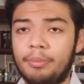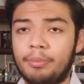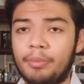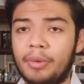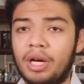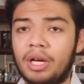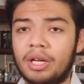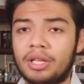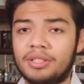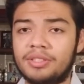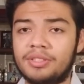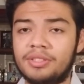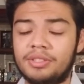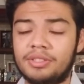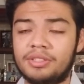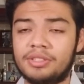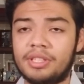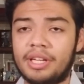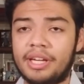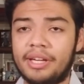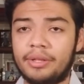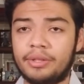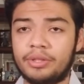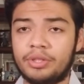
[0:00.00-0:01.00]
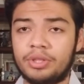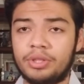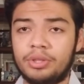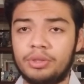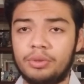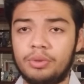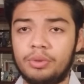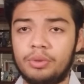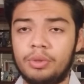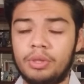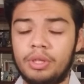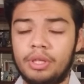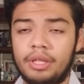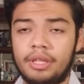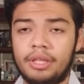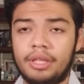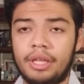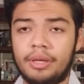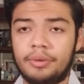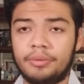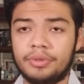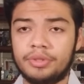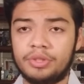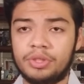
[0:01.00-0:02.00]
moccasin-style shoe
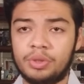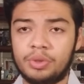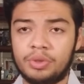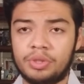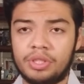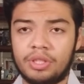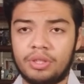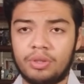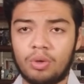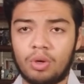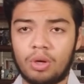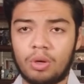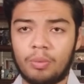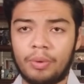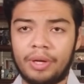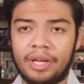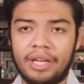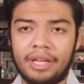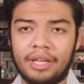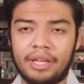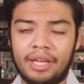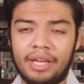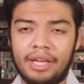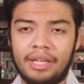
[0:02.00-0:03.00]
that was used in Norway,